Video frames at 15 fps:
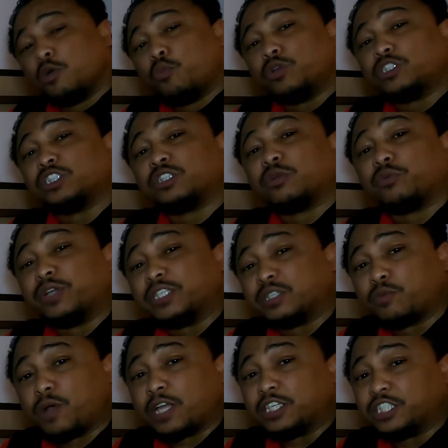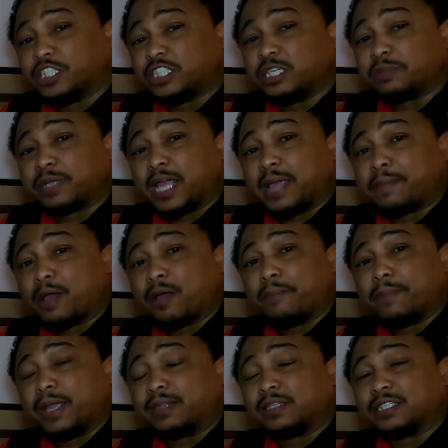which is the reason why GM came out
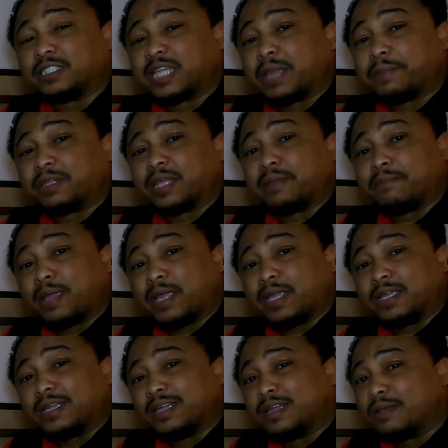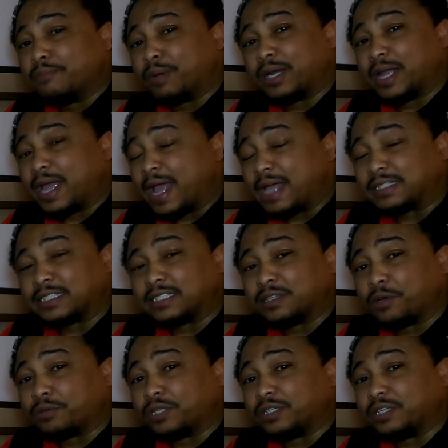and made the statement they made. But it hasn't
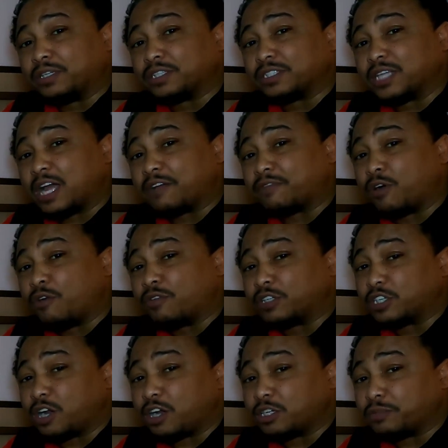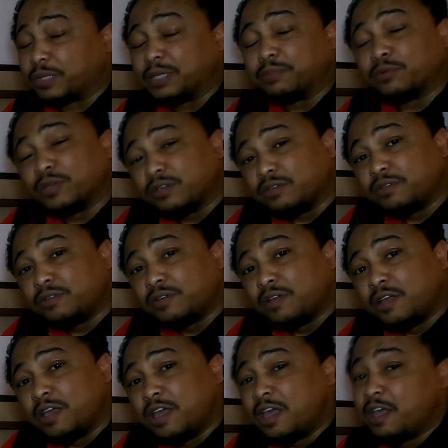slowed the dealers down from overcharging people.
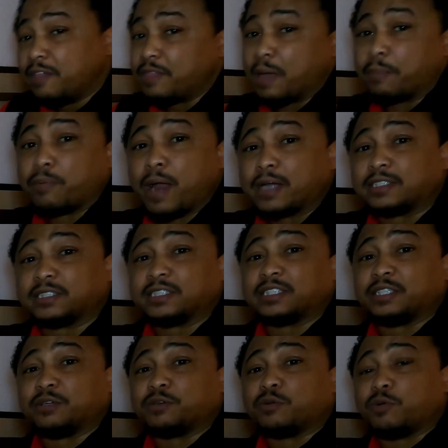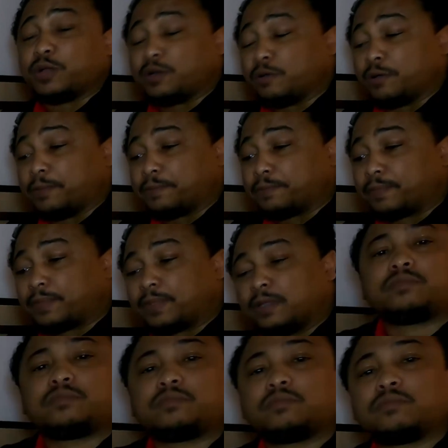That practice is still going on.
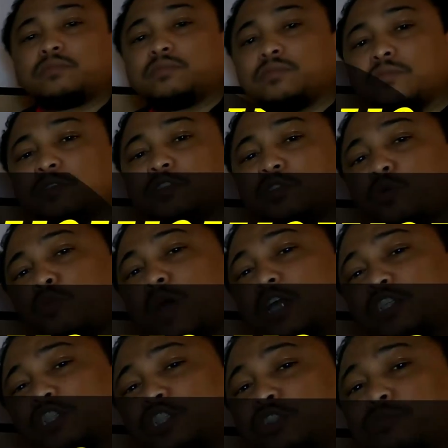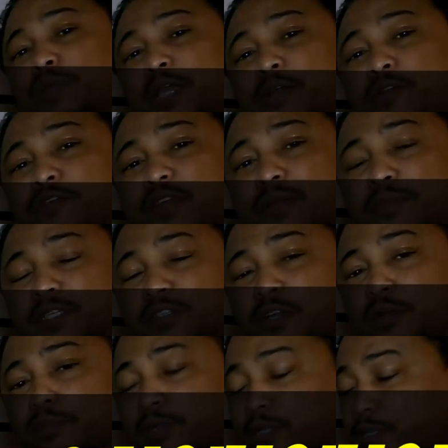So why should you pay over
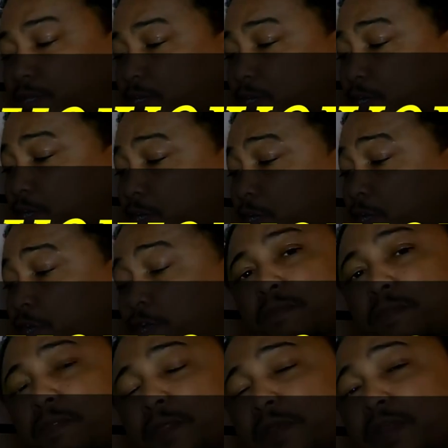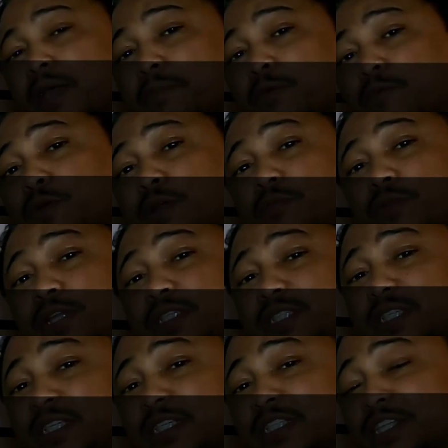MSRP? The number one
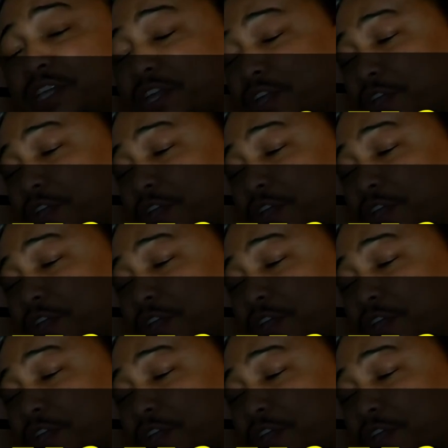reason is